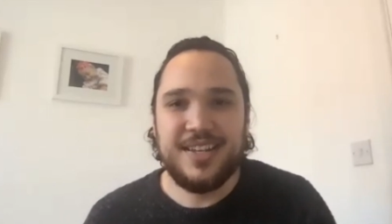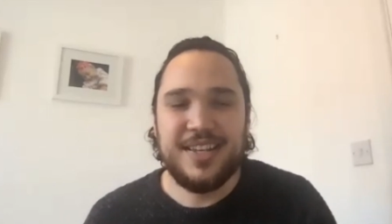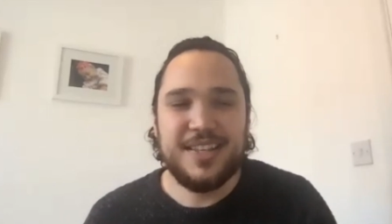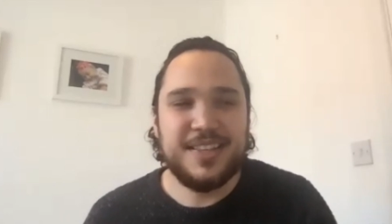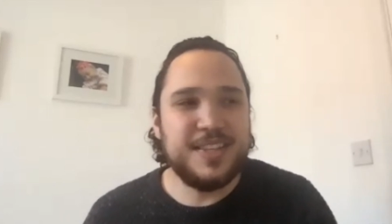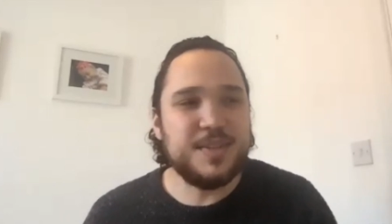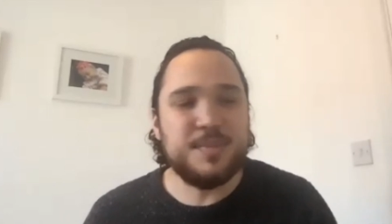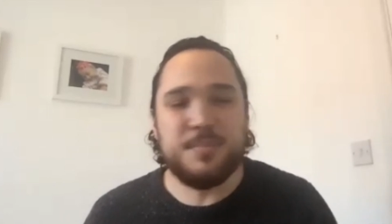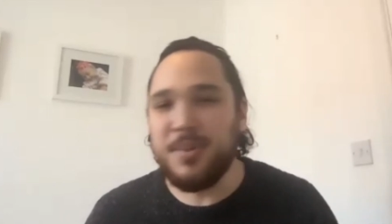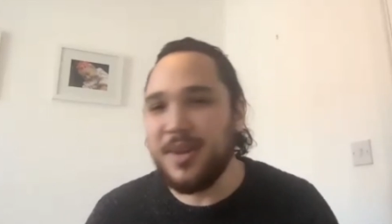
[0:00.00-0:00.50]

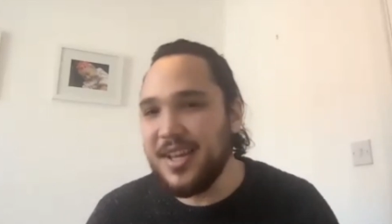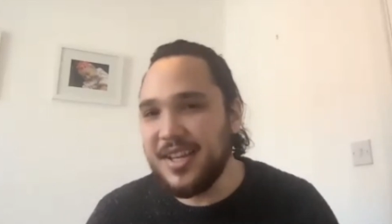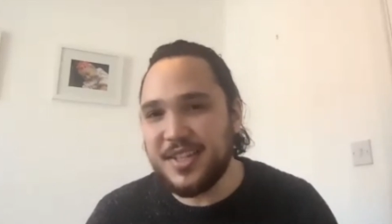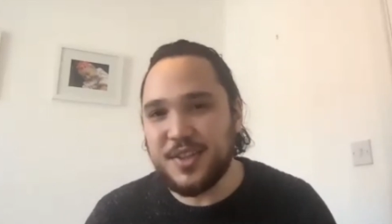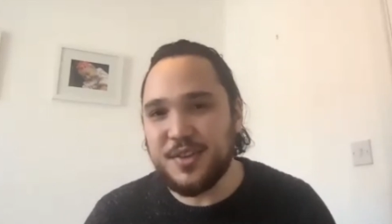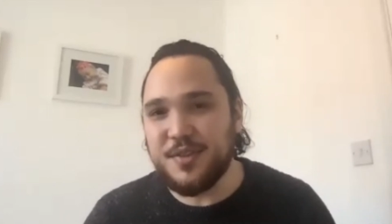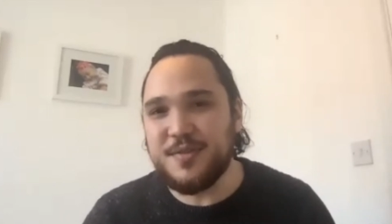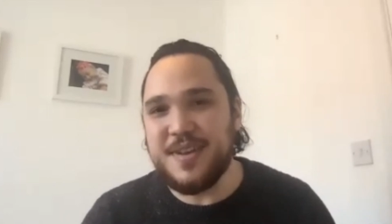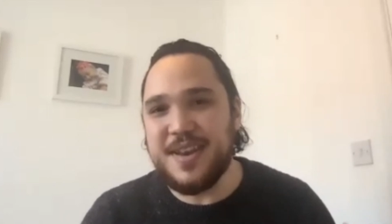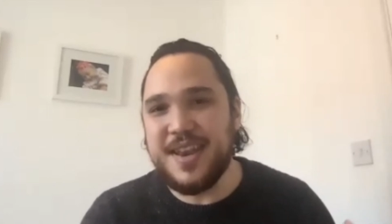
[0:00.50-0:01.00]
This place
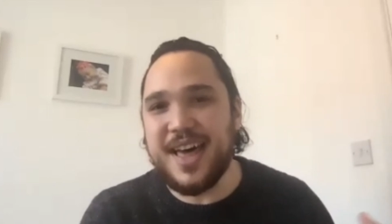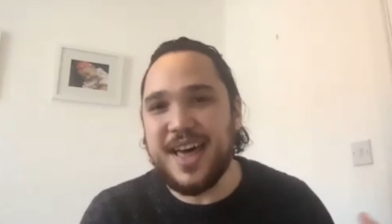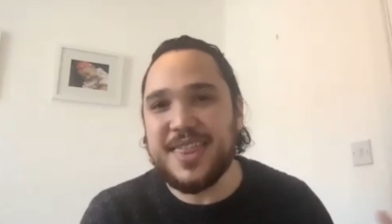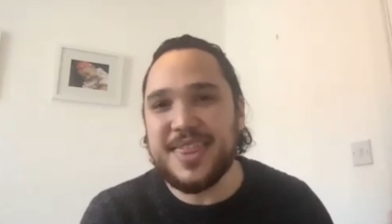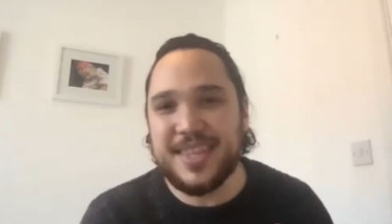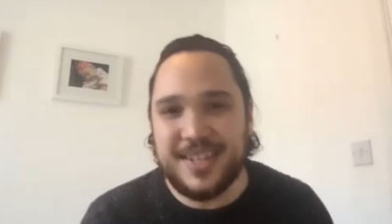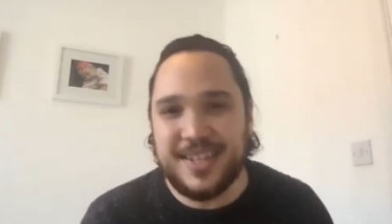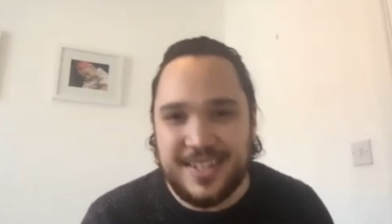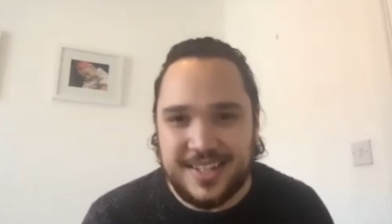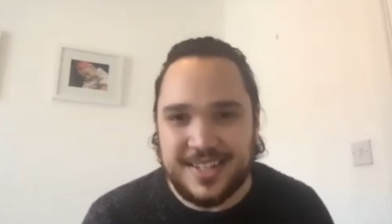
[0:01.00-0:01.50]
of
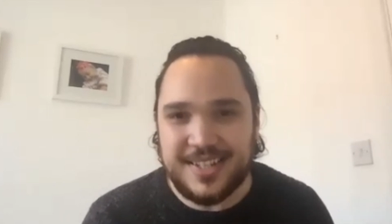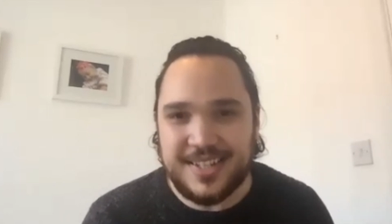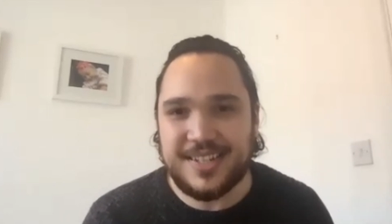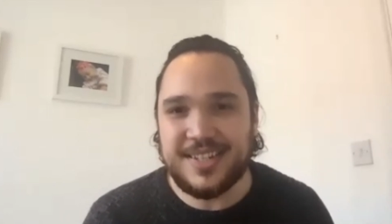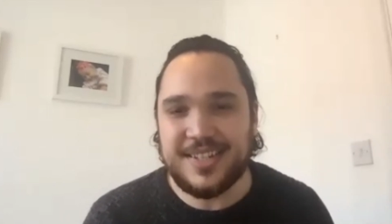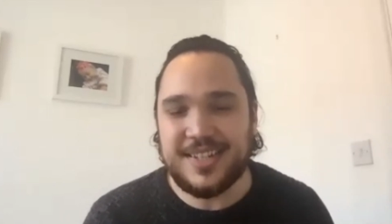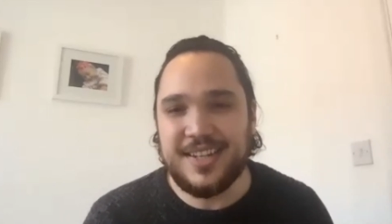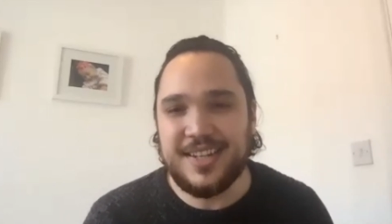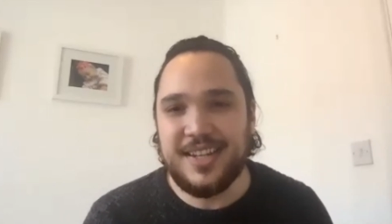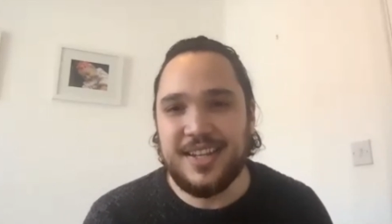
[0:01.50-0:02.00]
nothingness
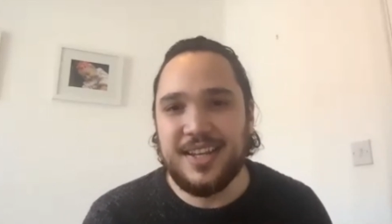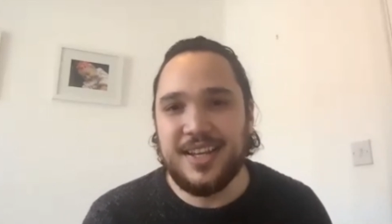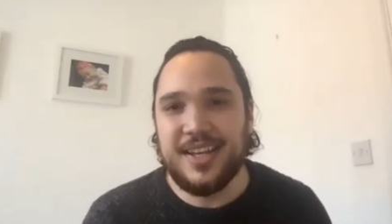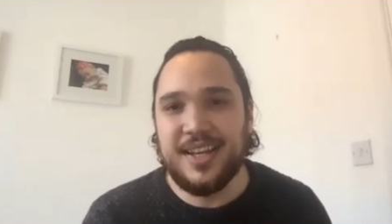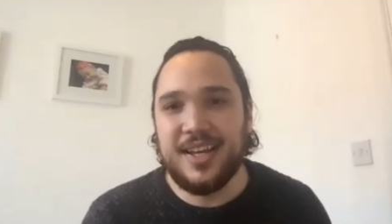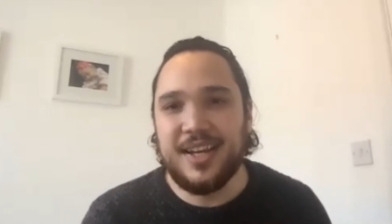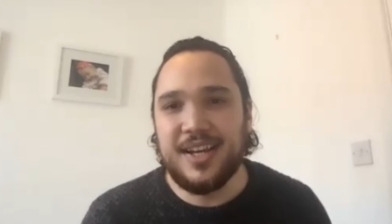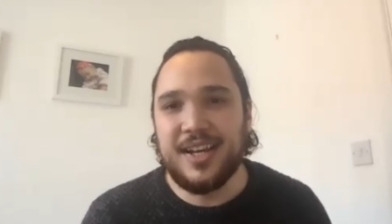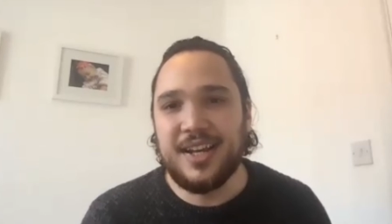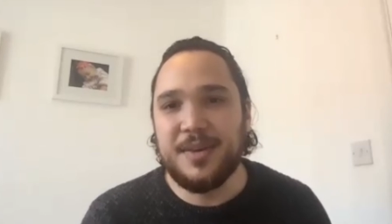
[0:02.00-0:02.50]

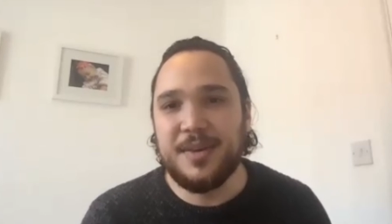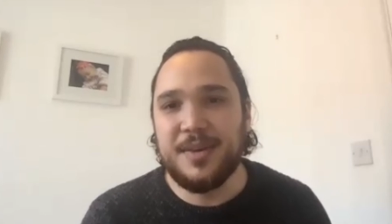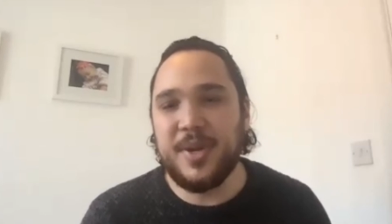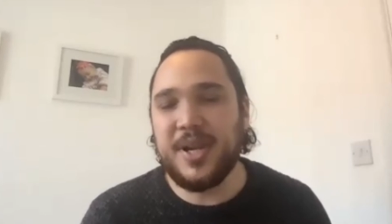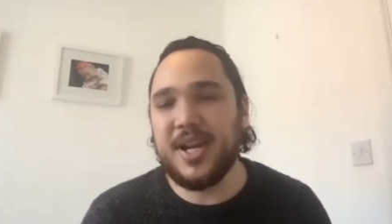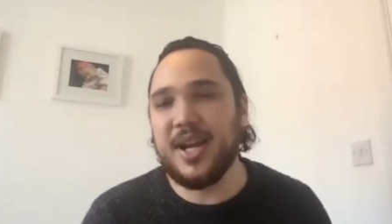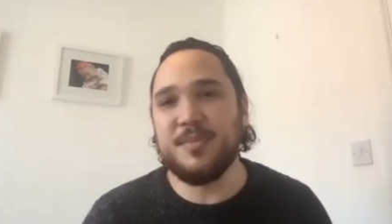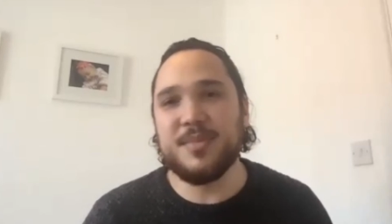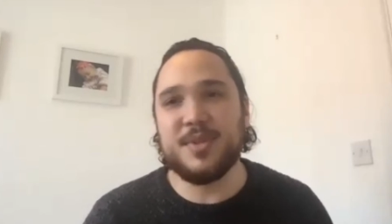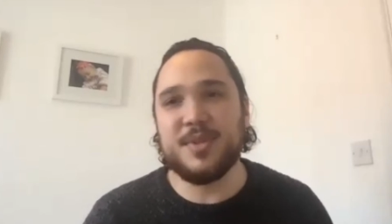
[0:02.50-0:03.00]

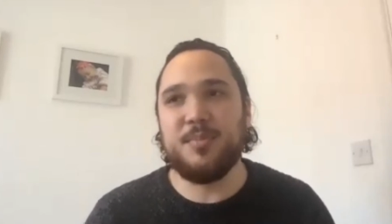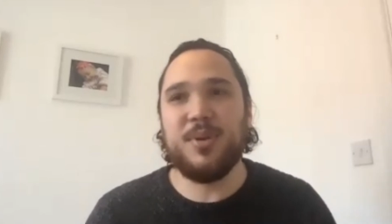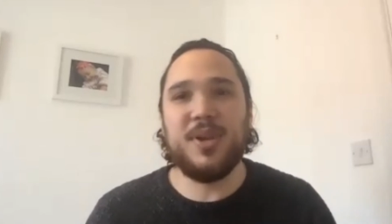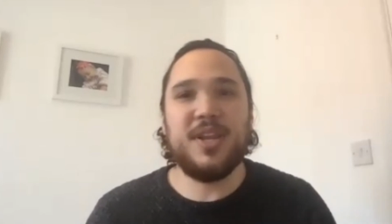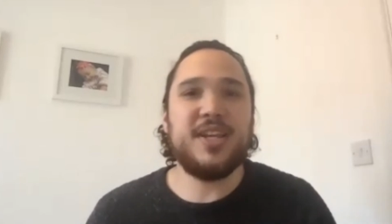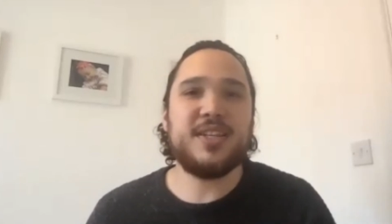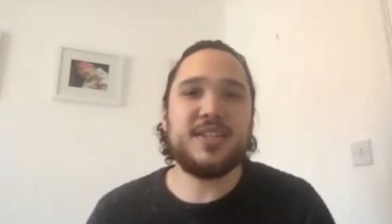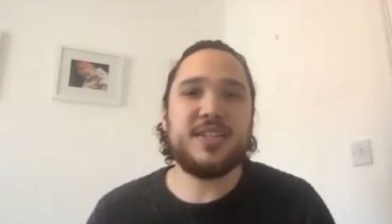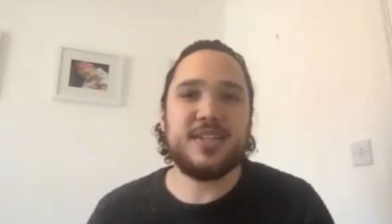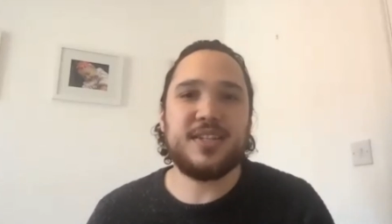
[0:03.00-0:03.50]
becomes a
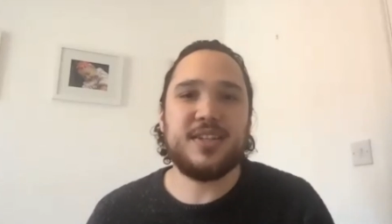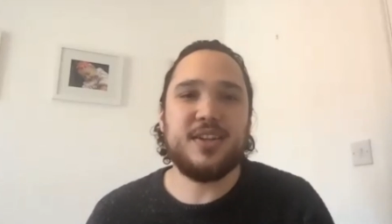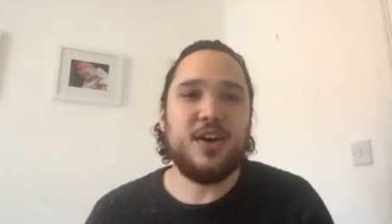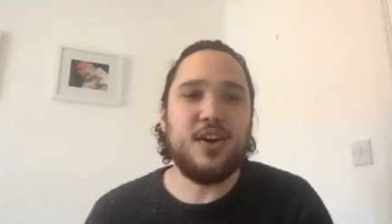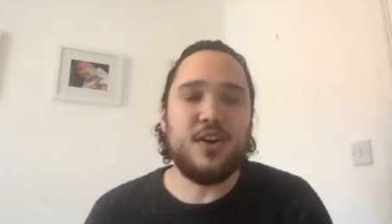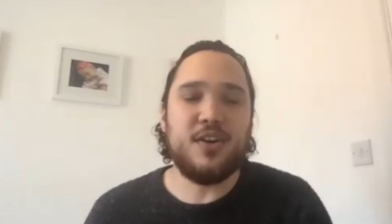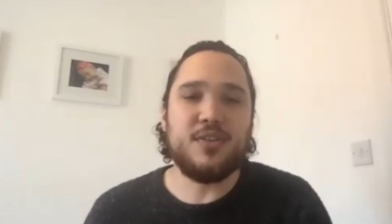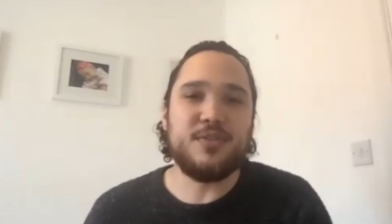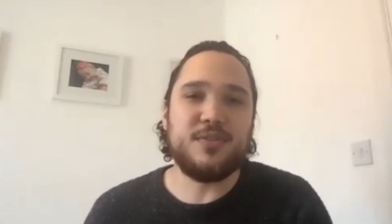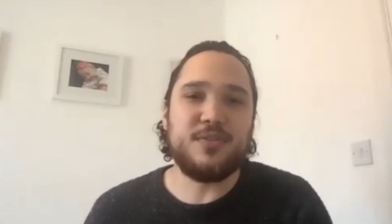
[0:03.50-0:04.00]
place
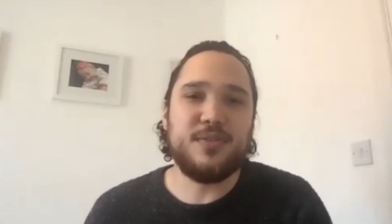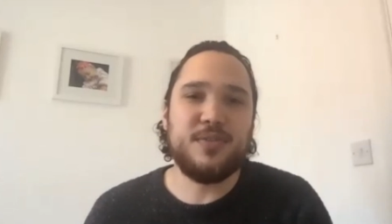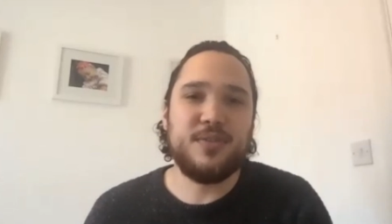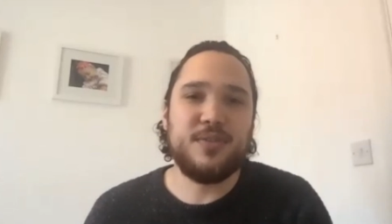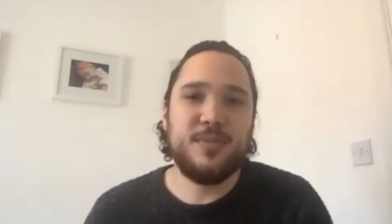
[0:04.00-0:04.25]
of